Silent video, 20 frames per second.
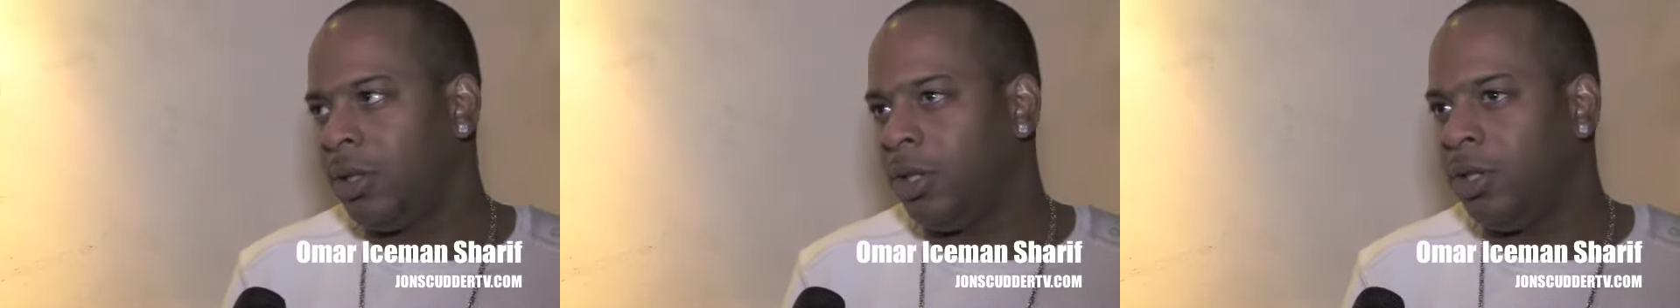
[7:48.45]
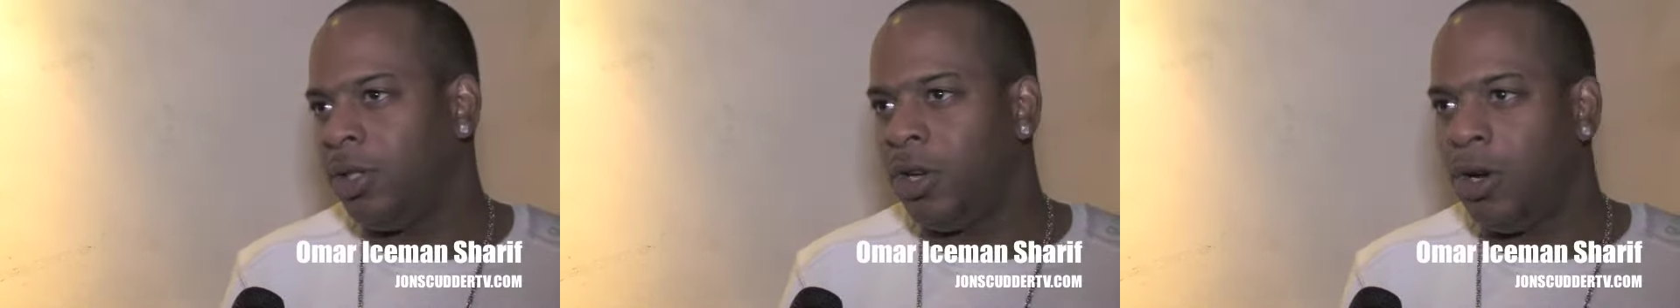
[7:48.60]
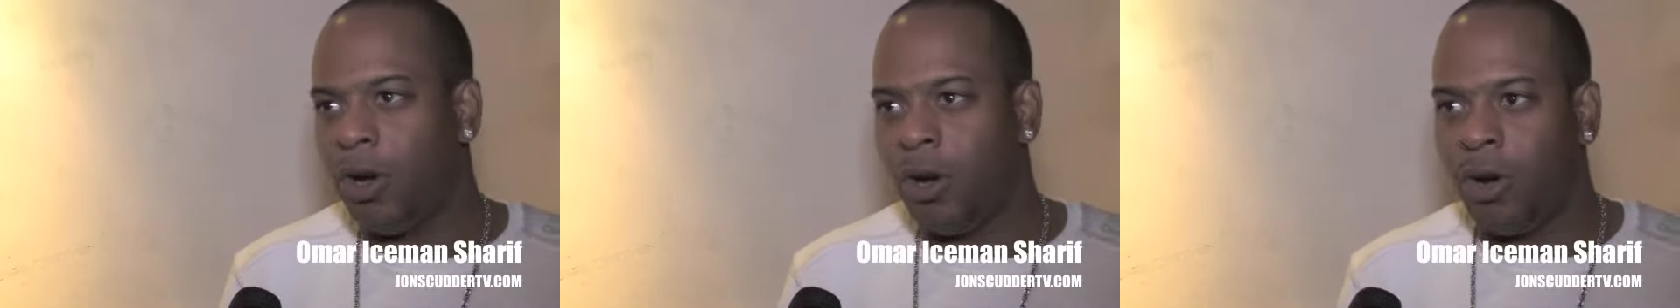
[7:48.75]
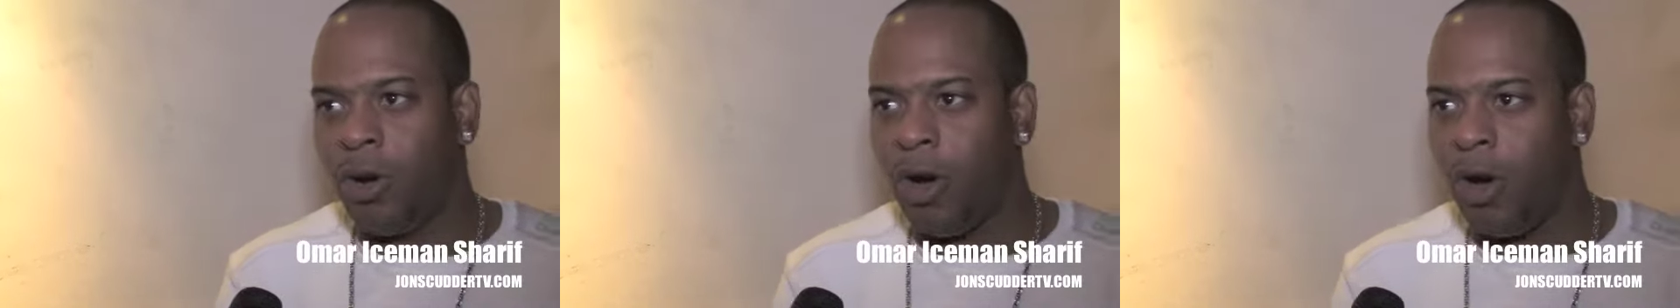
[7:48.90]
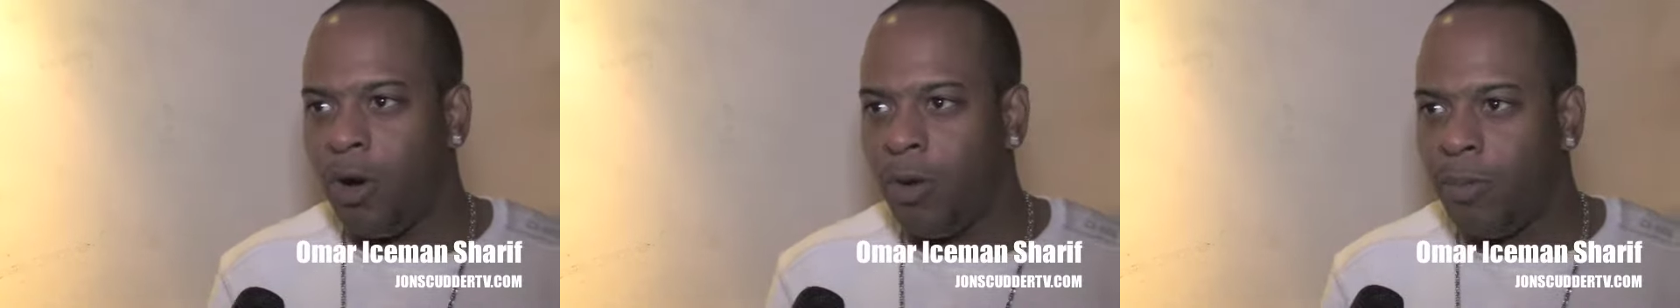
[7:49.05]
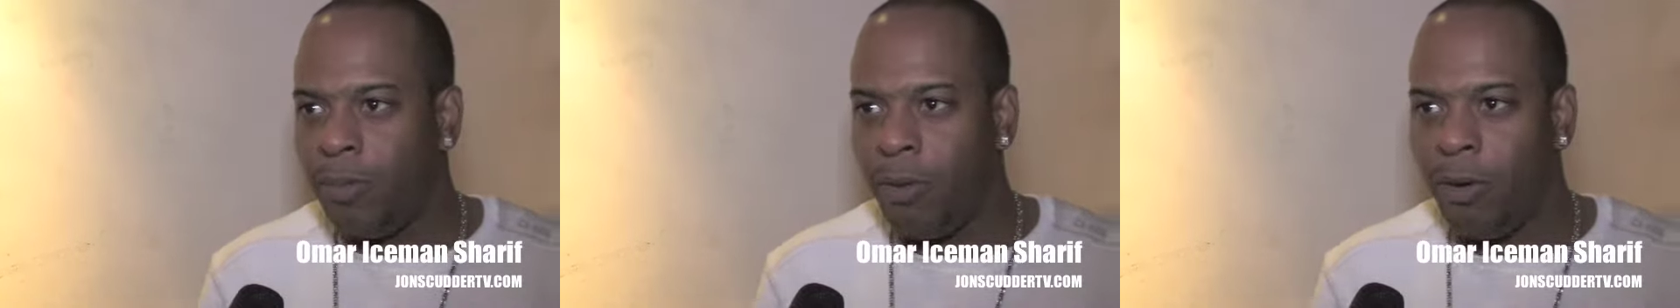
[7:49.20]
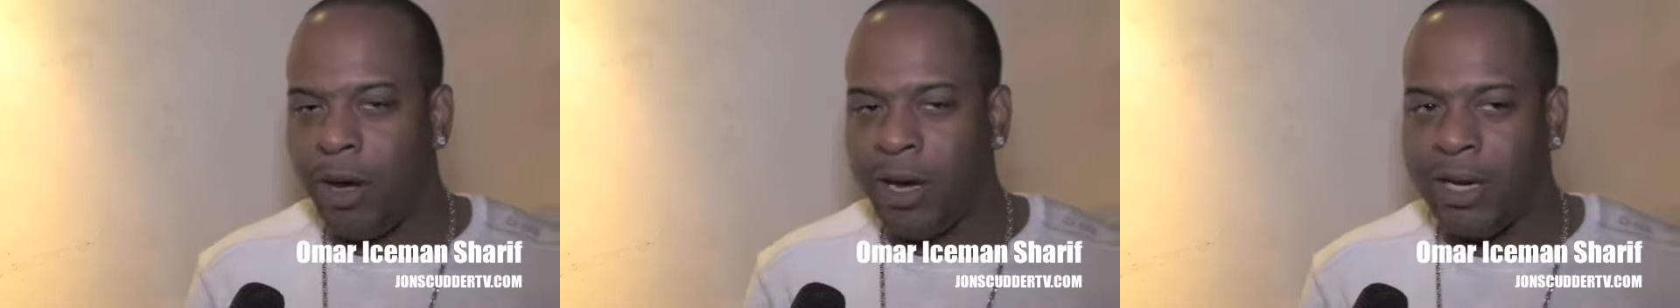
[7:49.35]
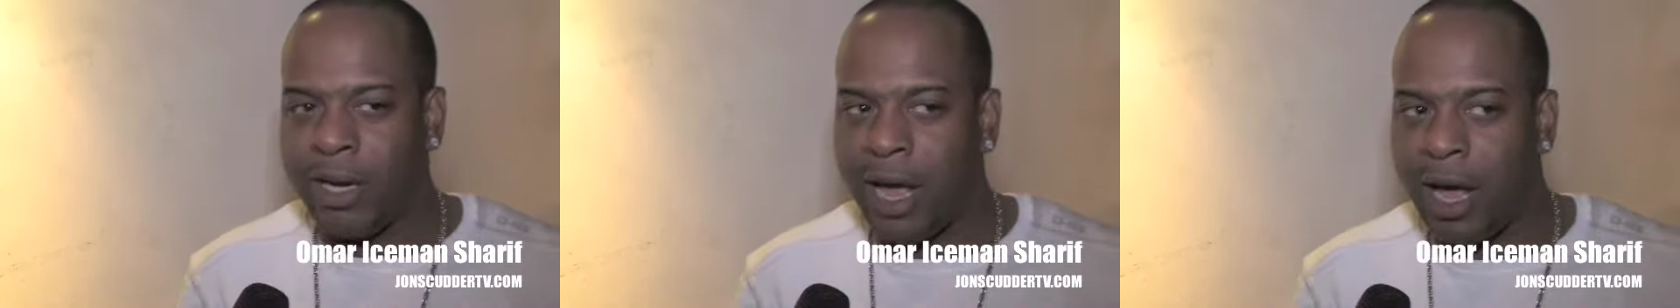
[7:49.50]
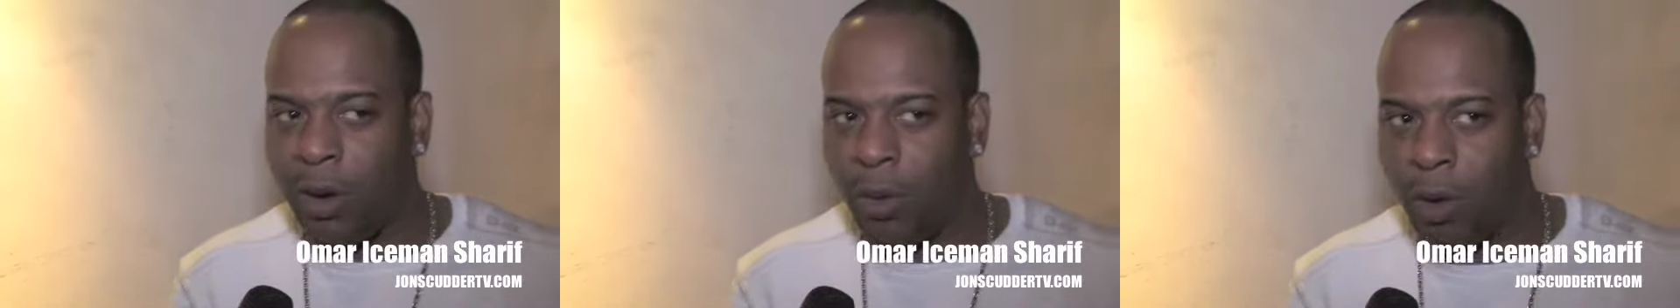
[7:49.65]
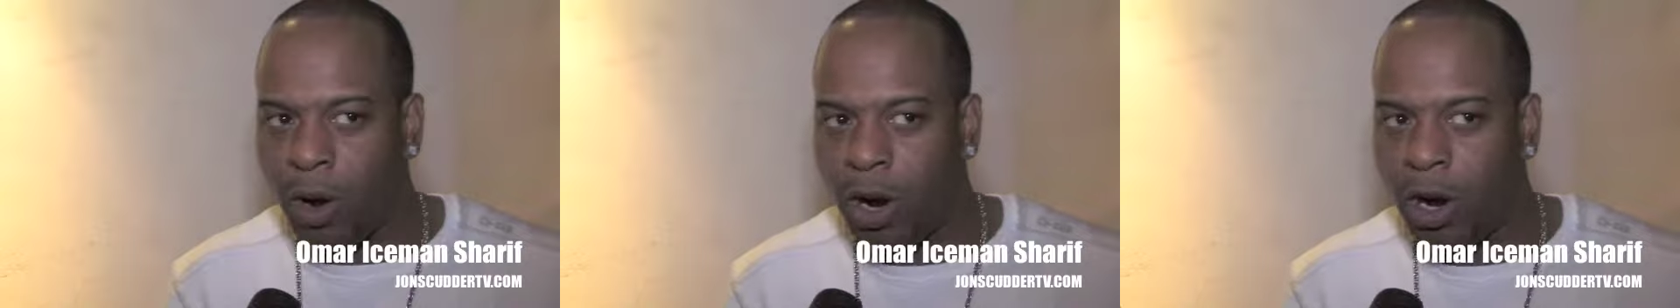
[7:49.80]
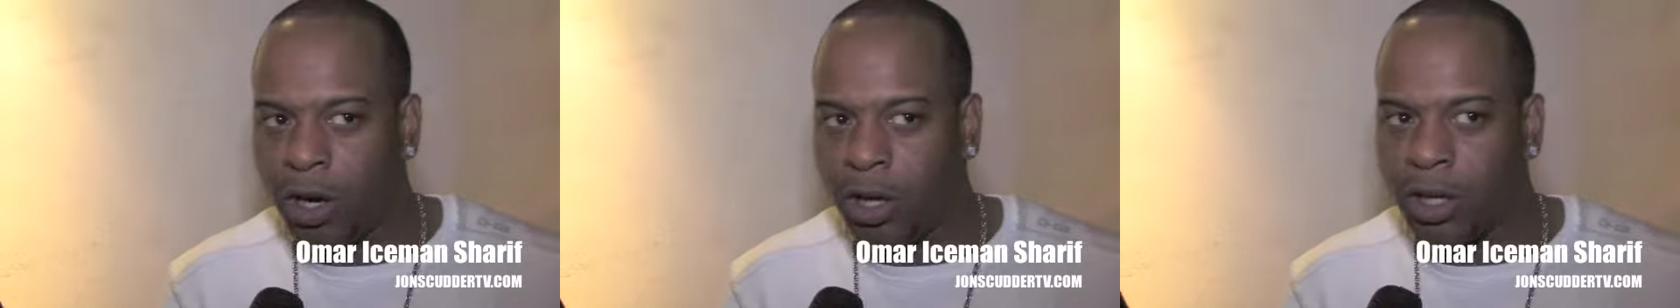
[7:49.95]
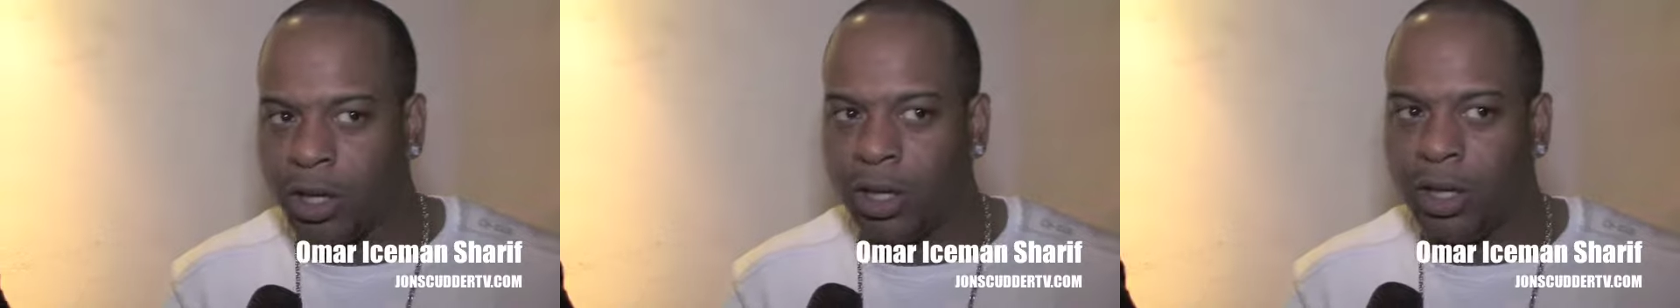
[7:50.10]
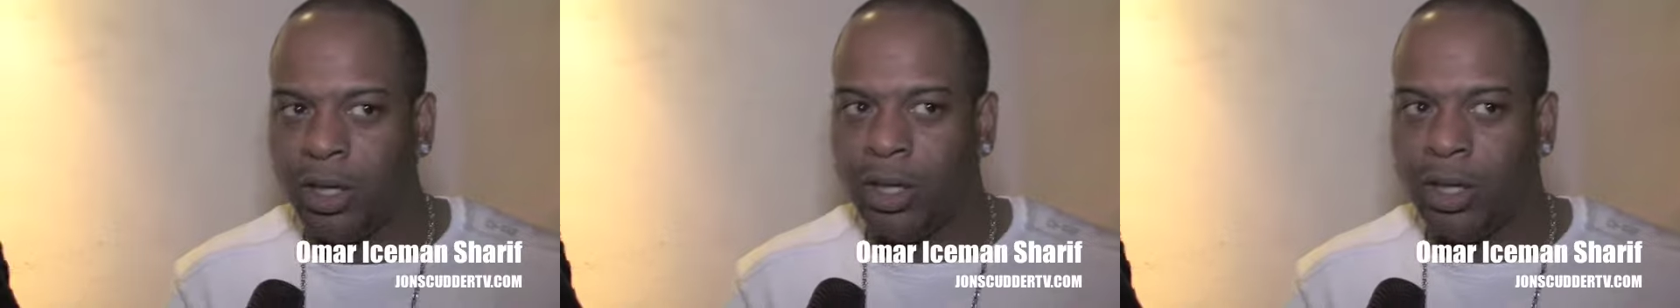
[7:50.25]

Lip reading: No homeboy network,